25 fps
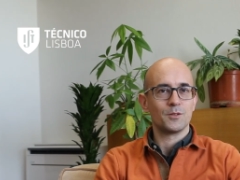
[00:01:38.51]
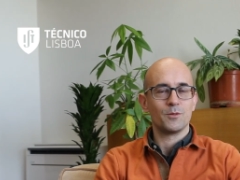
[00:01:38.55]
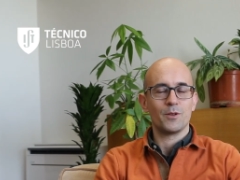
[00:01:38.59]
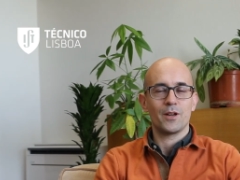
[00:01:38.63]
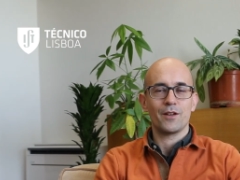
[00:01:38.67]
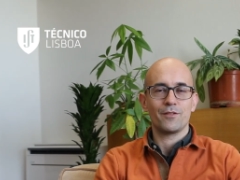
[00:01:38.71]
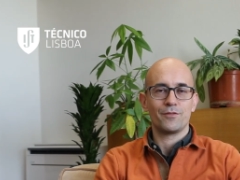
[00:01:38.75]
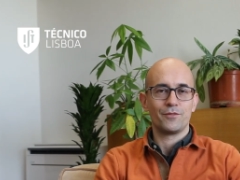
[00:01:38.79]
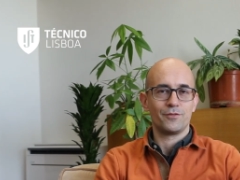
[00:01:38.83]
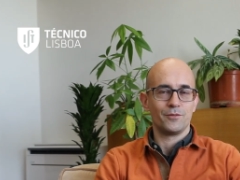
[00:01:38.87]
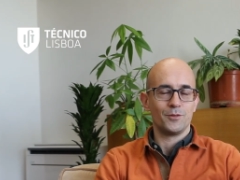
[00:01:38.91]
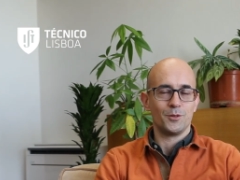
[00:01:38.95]
So
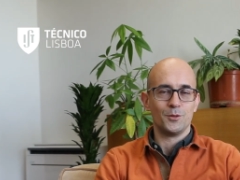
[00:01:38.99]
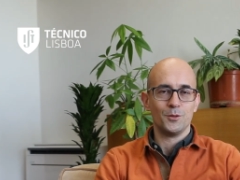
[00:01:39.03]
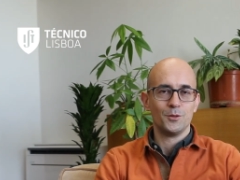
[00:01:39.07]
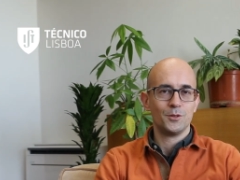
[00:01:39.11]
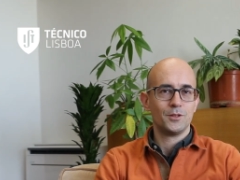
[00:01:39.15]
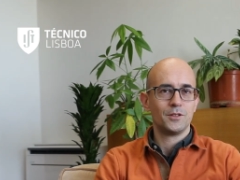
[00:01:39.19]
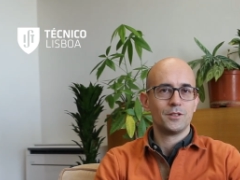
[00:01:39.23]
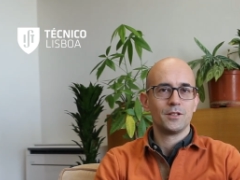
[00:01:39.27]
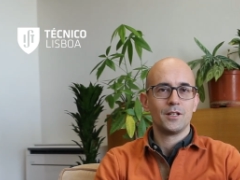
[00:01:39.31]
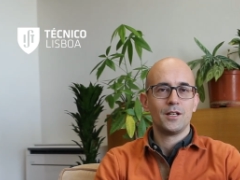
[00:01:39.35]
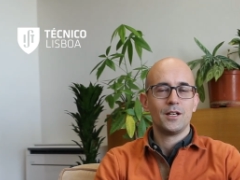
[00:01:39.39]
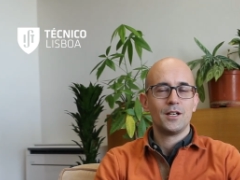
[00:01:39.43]
we have
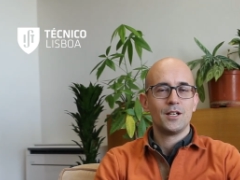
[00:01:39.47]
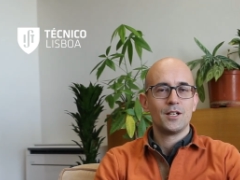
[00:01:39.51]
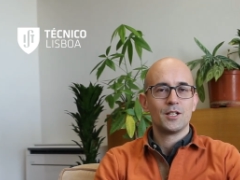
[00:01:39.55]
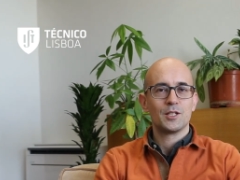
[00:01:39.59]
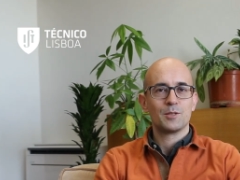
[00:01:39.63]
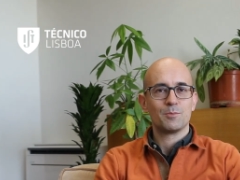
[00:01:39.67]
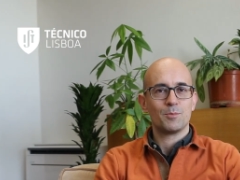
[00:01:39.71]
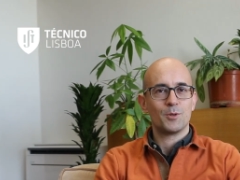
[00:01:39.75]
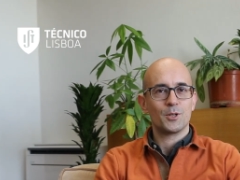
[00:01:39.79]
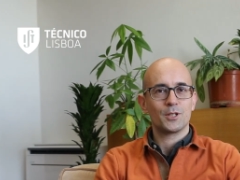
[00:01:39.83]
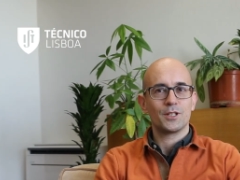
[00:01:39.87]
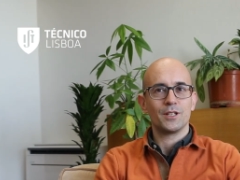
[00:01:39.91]
good
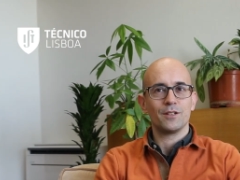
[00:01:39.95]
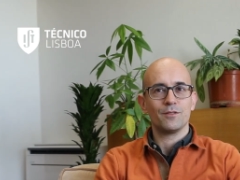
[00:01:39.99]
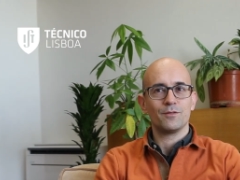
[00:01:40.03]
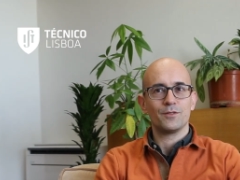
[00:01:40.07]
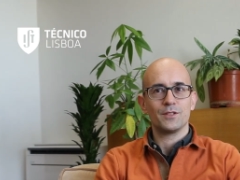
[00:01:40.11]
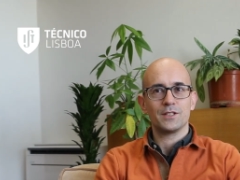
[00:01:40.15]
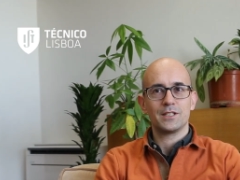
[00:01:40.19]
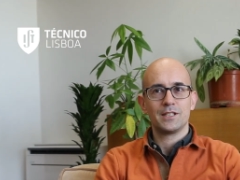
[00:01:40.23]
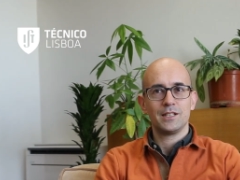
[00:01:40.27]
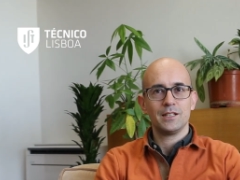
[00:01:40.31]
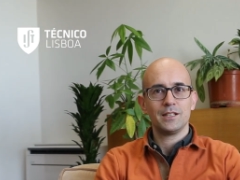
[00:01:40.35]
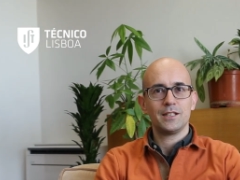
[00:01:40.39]
sporting
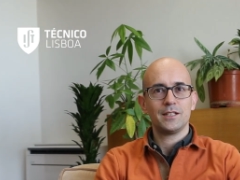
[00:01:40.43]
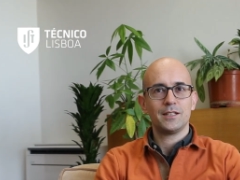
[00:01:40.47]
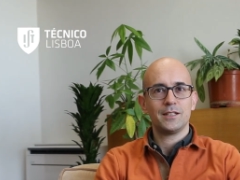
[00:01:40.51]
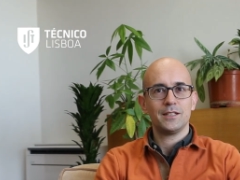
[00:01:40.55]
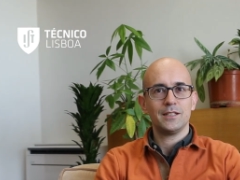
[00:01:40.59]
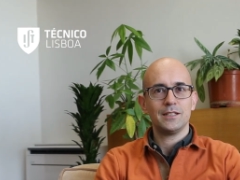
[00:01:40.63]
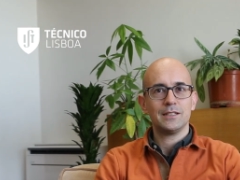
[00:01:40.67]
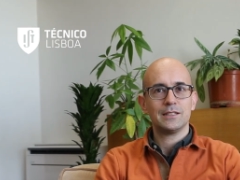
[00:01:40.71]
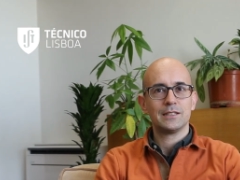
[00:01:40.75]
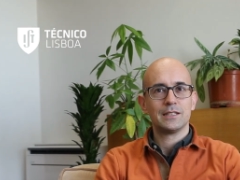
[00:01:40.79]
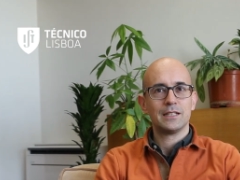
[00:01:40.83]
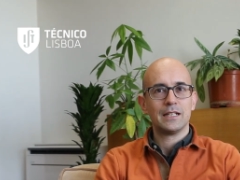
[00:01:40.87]

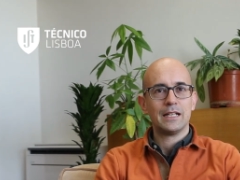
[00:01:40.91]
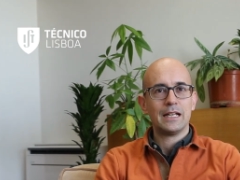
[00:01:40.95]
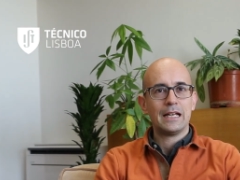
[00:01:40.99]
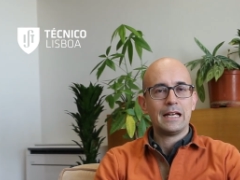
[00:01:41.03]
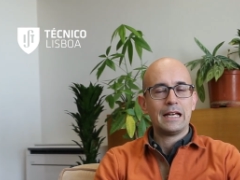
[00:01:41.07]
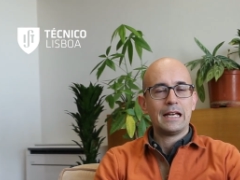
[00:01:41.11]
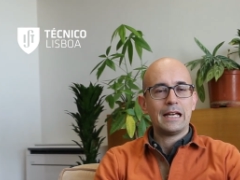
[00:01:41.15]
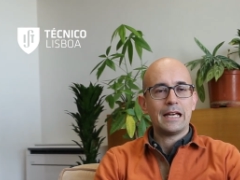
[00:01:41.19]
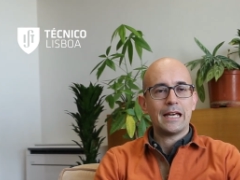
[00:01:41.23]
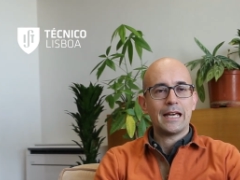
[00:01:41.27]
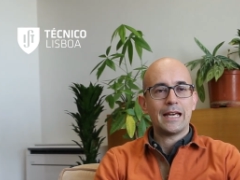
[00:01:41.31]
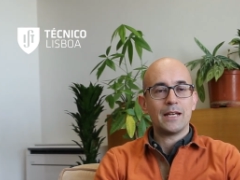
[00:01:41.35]
facilities.
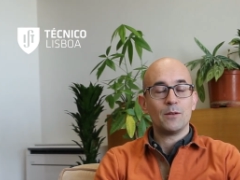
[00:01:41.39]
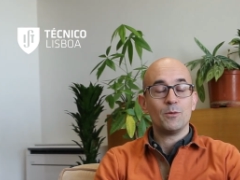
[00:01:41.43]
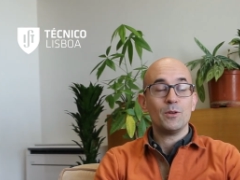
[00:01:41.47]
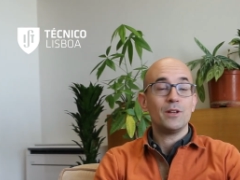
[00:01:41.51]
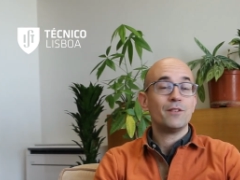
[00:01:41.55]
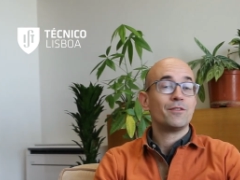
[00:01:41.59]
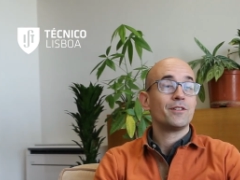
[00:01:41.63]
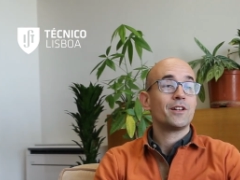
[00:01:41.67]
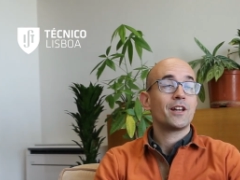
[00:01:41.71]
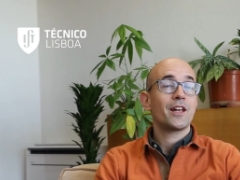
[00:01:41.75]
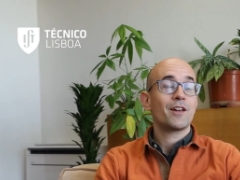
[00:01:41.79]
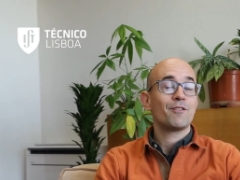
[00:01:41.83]
And
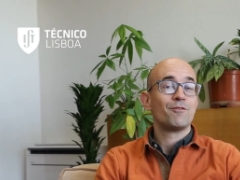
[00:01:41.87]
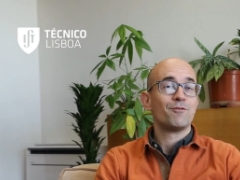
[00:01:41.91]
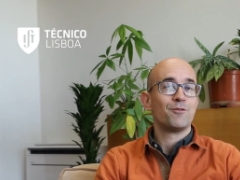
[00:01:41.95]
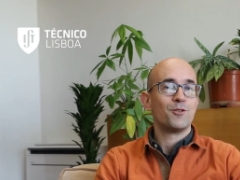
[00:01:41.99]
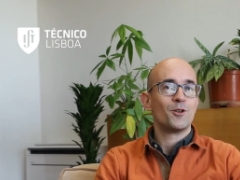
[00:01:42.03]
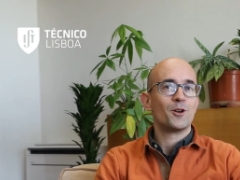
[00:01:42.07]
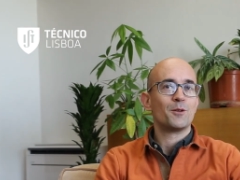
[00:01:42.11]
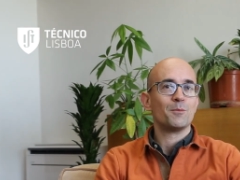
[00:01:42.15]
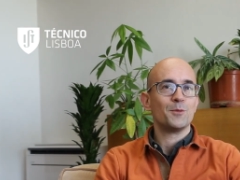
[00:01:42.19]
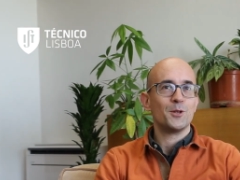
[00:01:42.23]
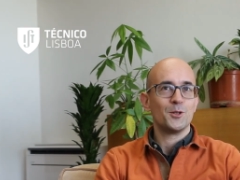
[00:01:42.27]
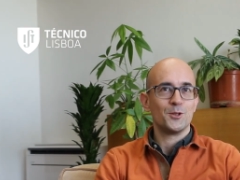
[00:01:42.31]
we even have
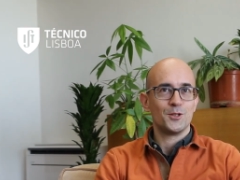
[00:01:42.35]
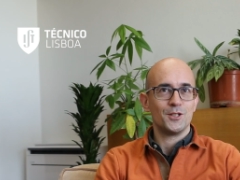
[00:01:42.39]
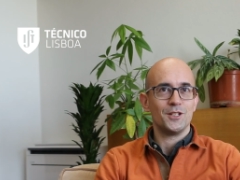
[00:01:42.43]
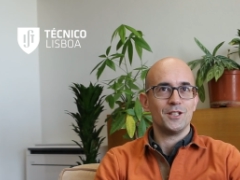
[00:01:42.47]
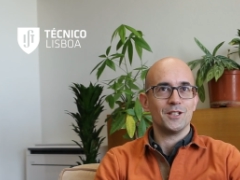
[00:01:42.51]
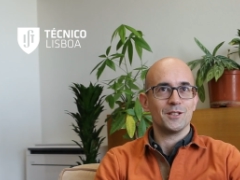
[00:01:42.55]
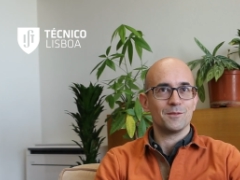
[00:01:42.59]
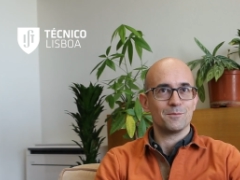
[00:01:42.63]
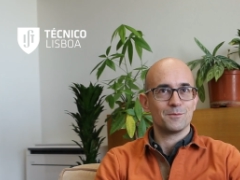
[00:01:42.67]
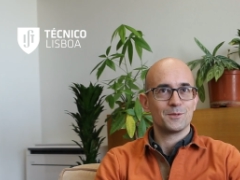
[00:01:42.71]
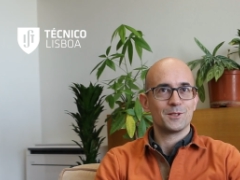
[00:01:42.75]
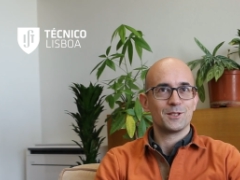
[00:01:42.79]
four
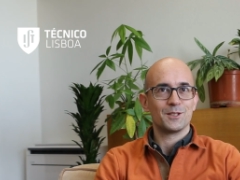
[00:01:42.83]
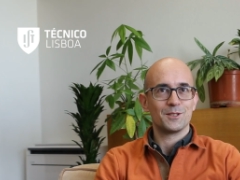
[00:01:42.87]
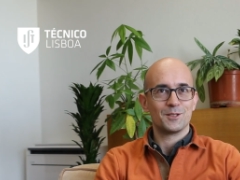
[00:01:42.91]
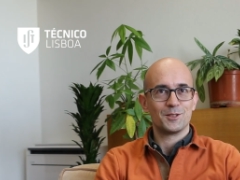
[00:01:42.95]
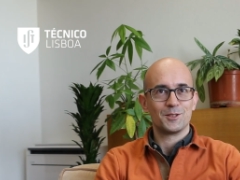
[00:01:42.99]
museums.